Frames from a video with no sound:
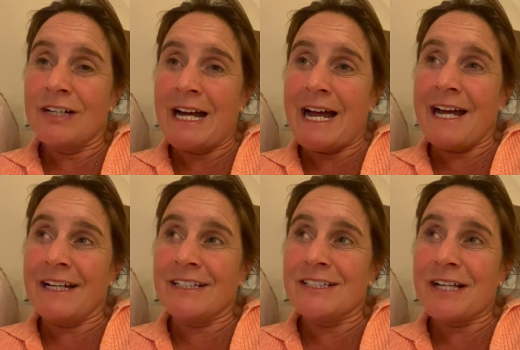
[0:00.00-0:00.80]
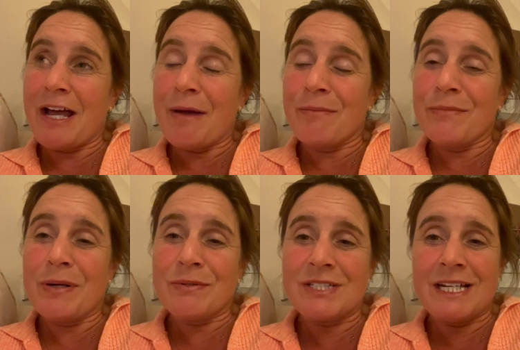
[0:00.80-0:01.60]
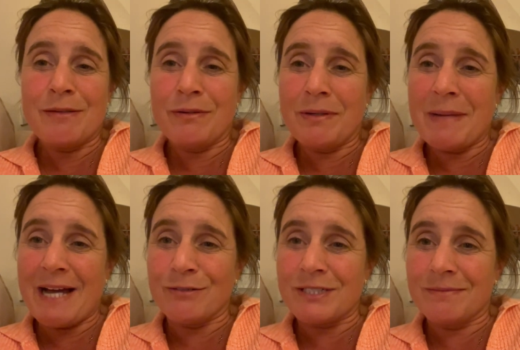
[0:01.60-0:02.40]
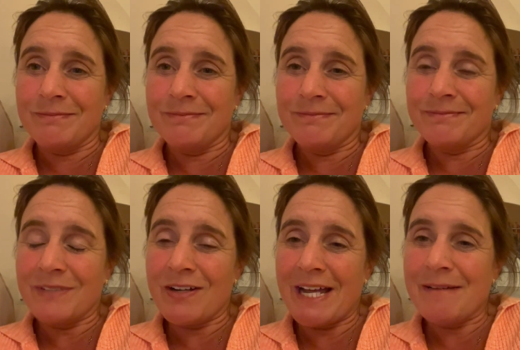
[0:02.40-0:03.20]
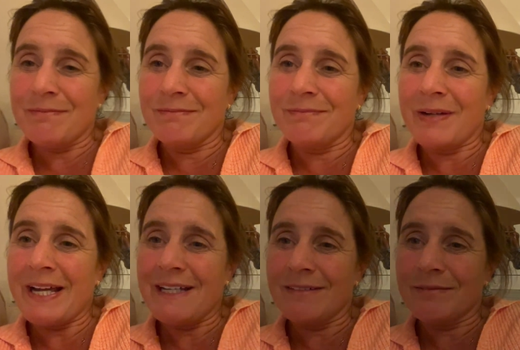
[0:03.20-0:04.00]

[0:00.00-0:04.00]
And we will see you all about. Okay, bye.